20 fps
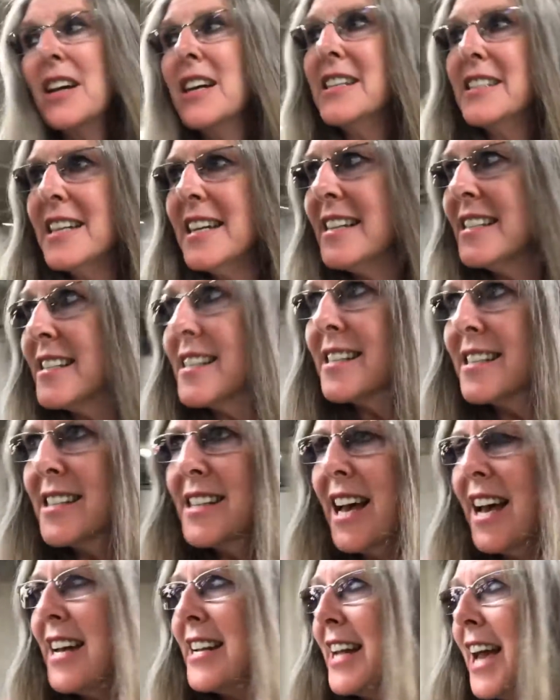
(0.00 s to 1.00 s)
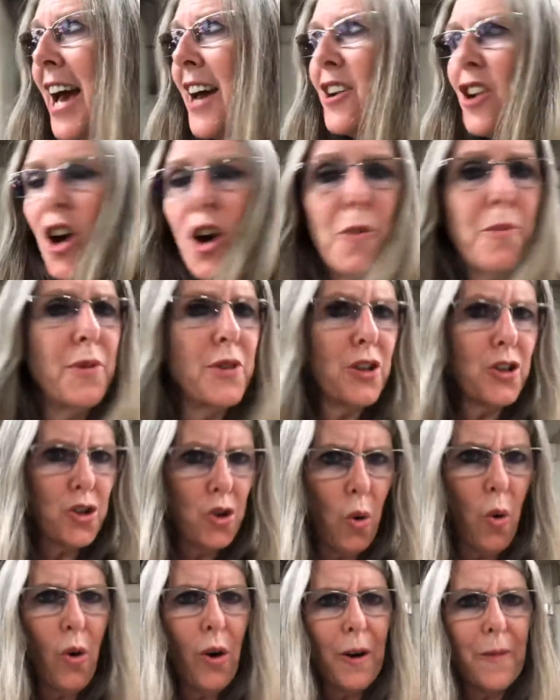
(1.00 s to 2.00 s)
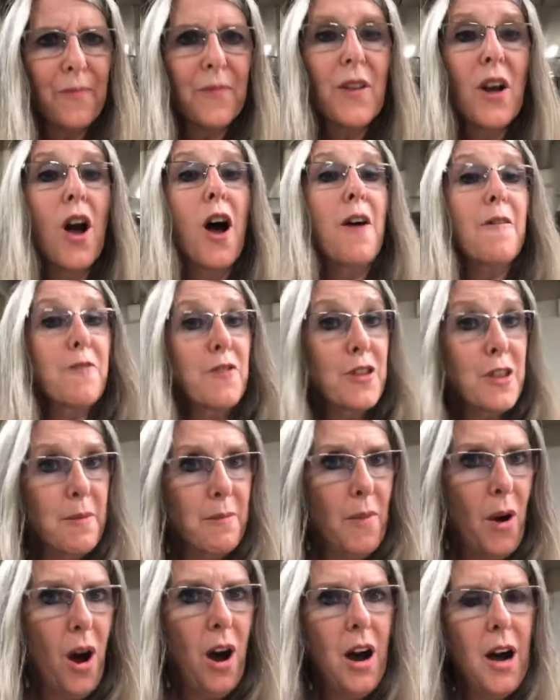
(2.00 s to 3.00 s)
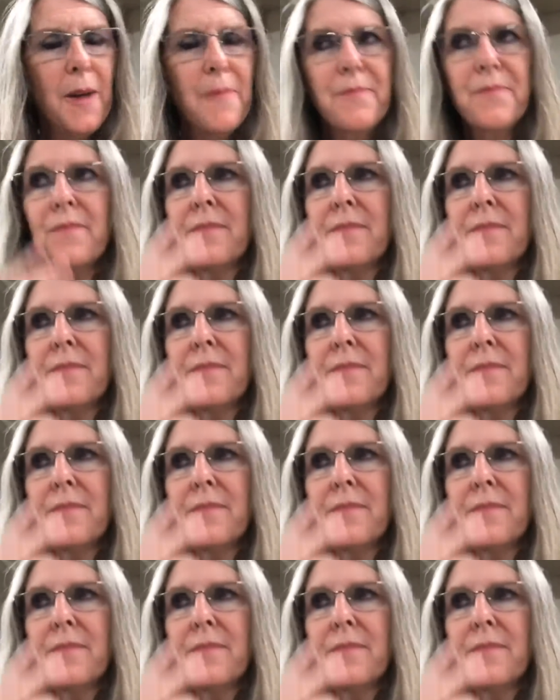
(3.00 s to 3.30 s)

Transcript: Teach the son how to open the door for the mom.